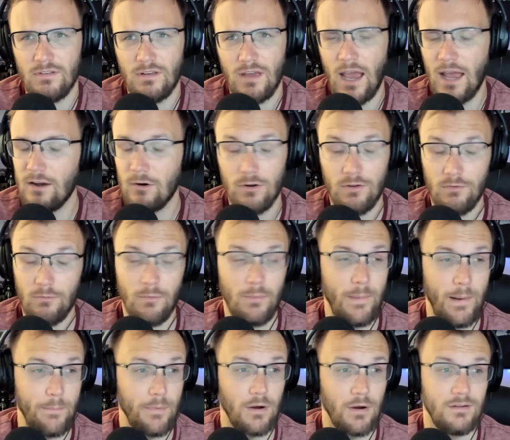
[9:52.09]
I don't even
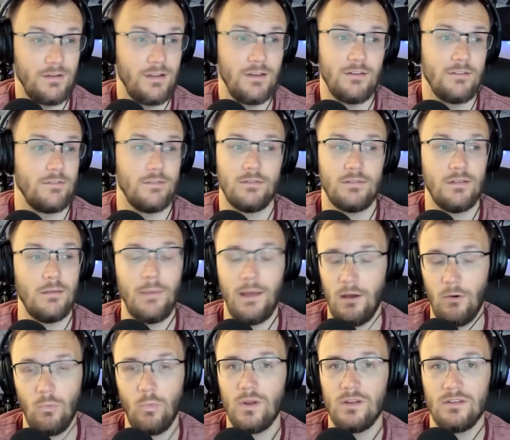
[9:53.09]
remember. He just
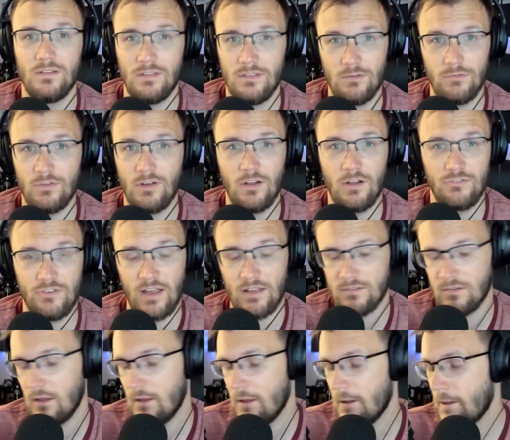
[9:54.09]
somehow went to the Utah
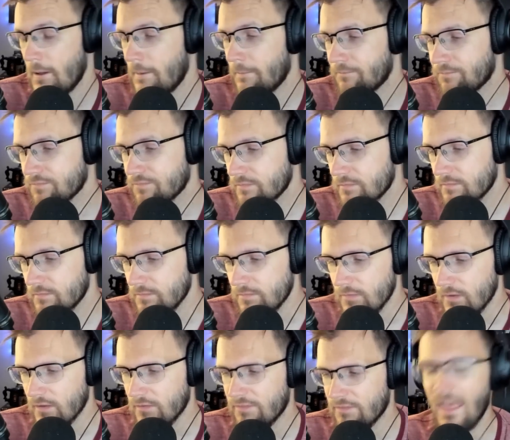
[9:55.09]
Jazz.
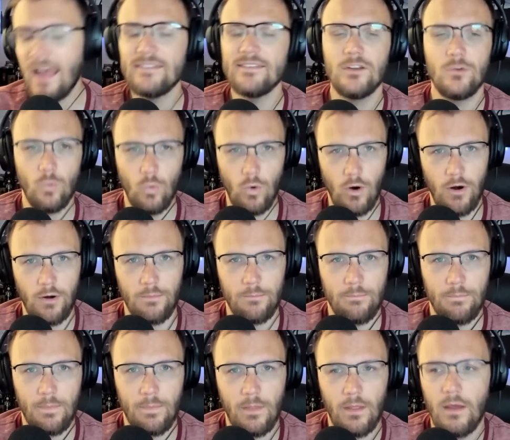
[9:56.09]
That didn't work.
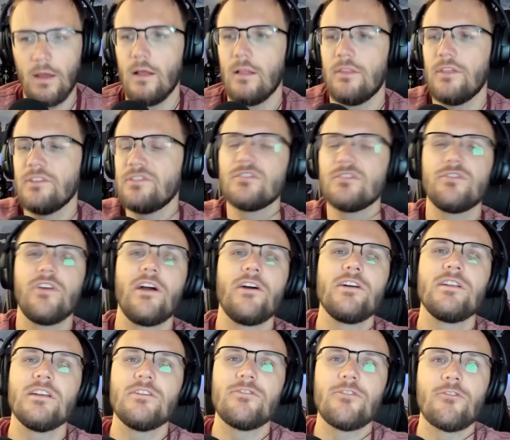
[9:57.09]
This is
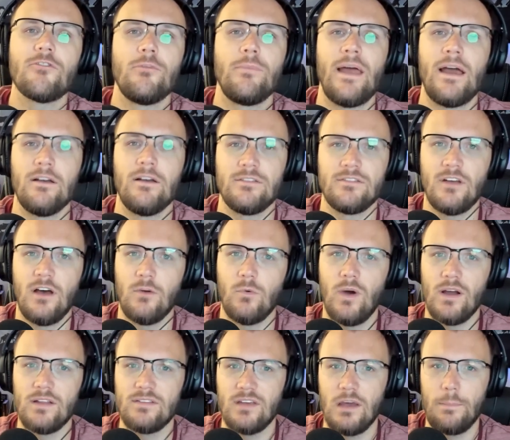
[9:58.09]
very different from that Hassan
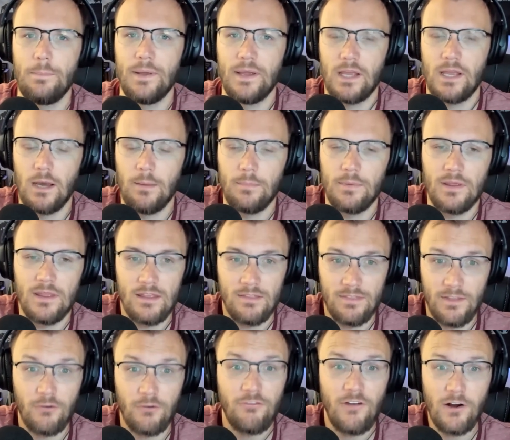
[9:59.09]
Whiteside pickup.
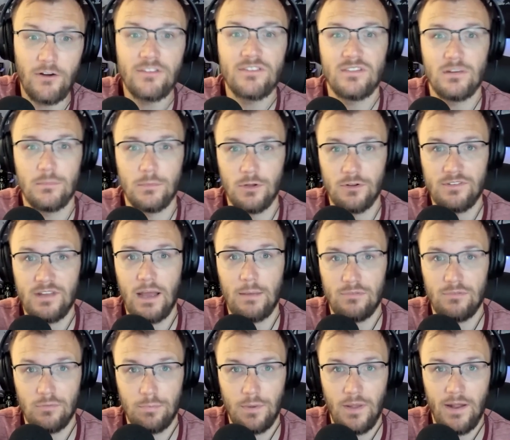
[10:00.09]
They're very similar
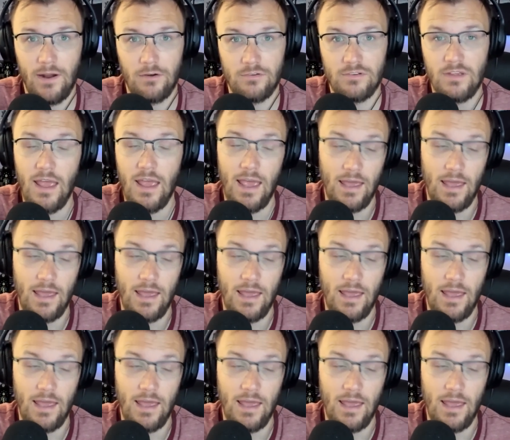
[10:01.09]
types of players.